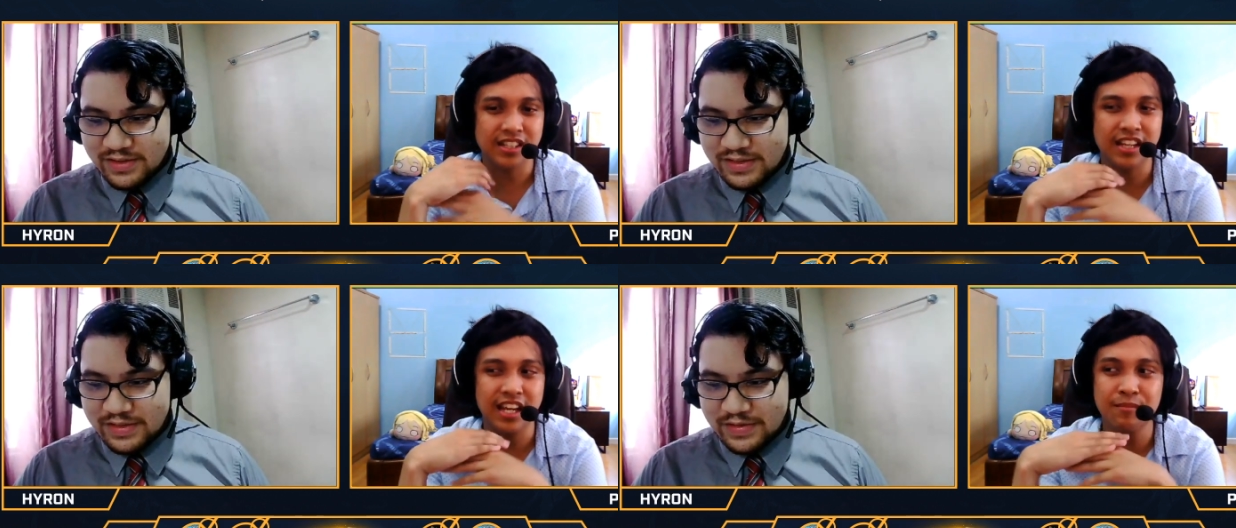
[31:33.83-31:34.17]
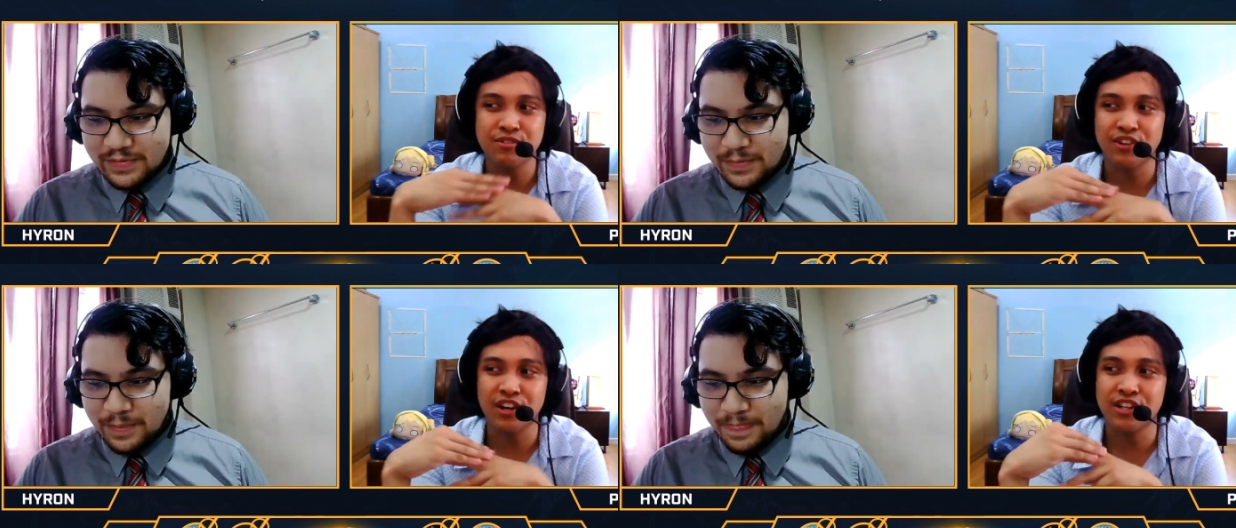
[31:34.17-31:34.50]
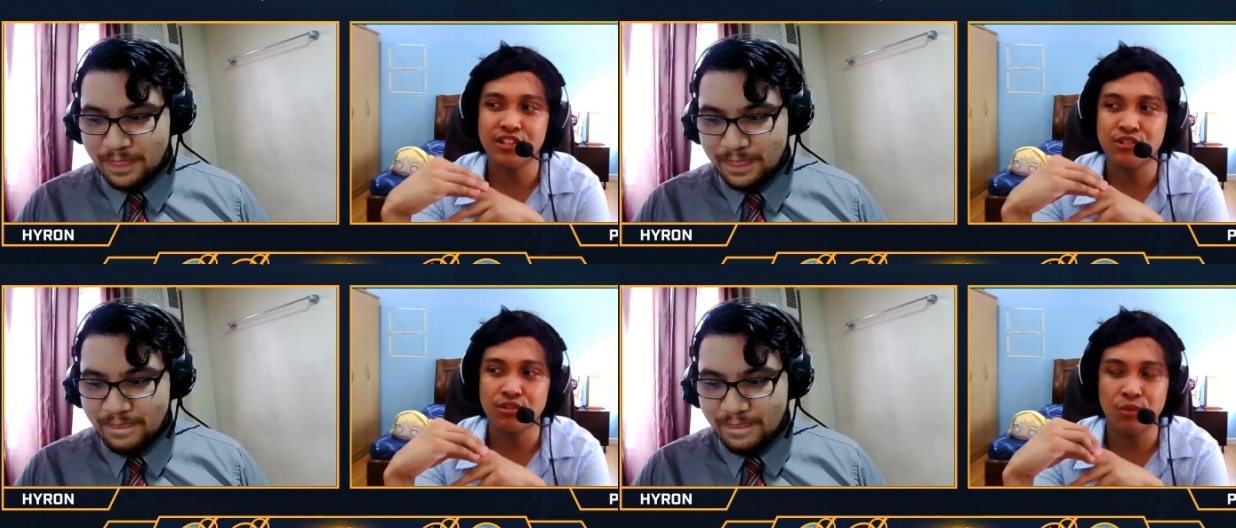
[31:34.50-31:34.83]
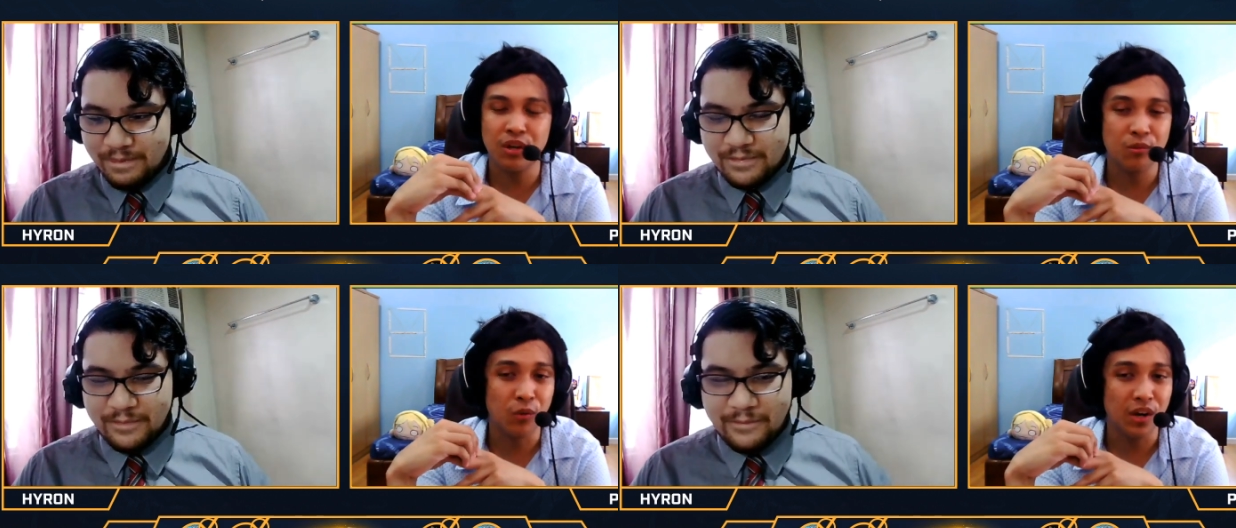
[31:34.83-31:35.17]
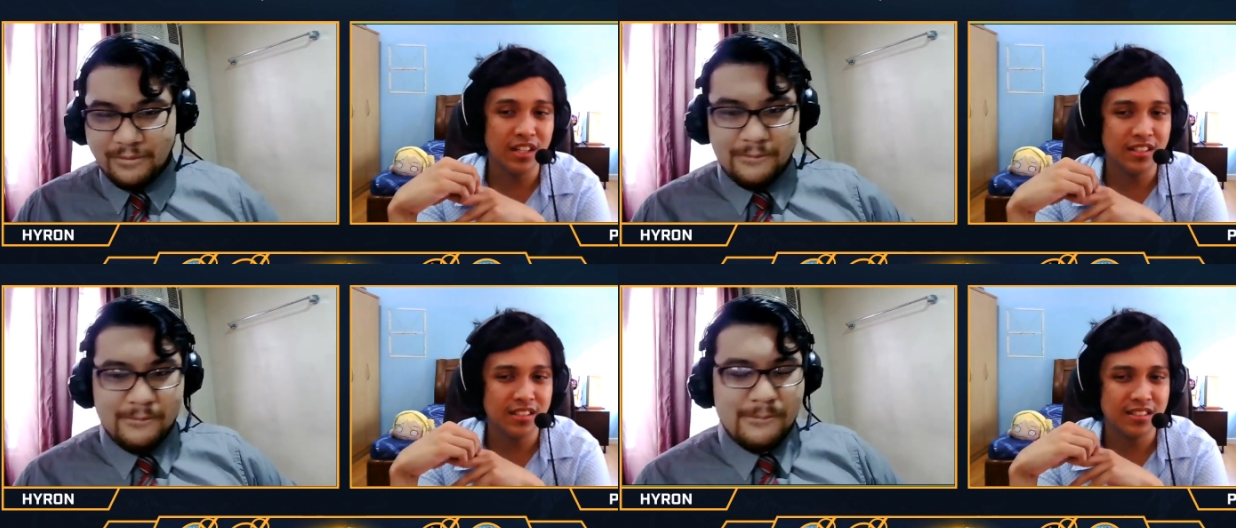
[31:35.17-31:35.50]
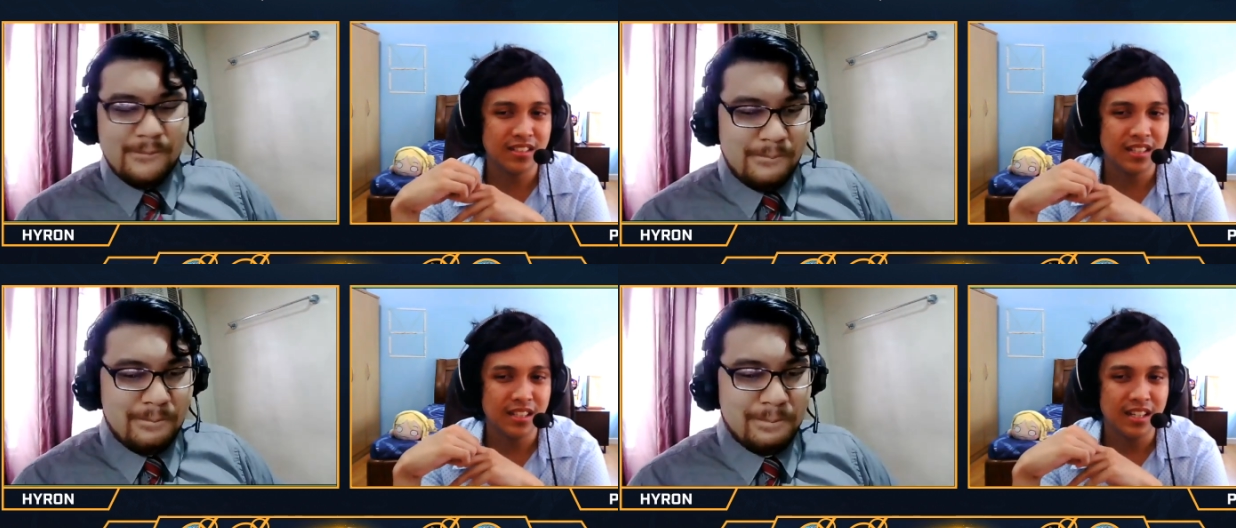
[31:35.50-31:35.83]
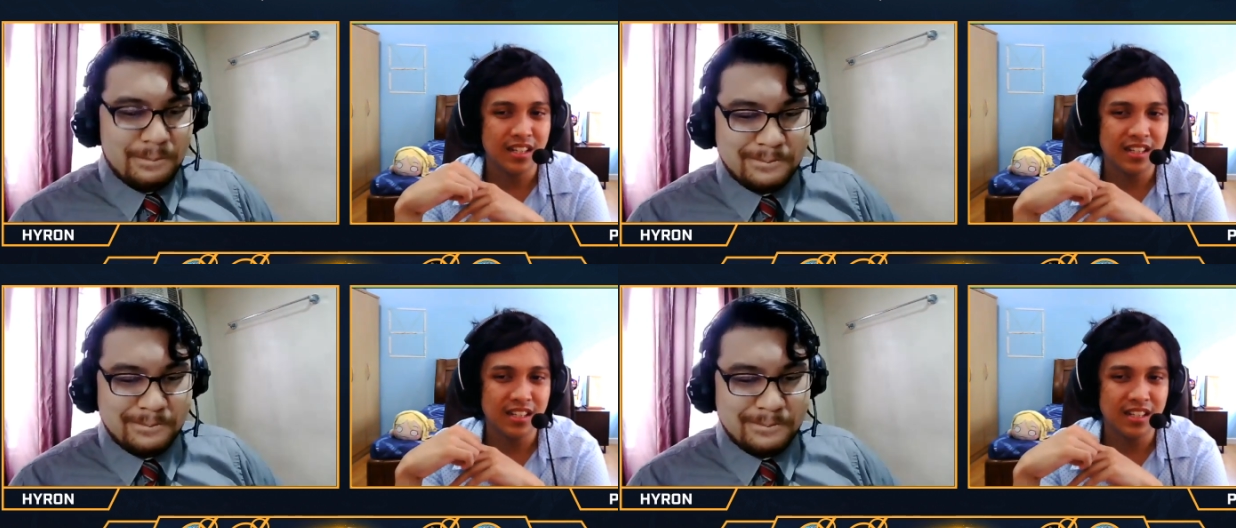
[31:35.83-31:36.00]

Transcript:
Speaker 1: the games for Hearthstone 1 1, mm-hmm.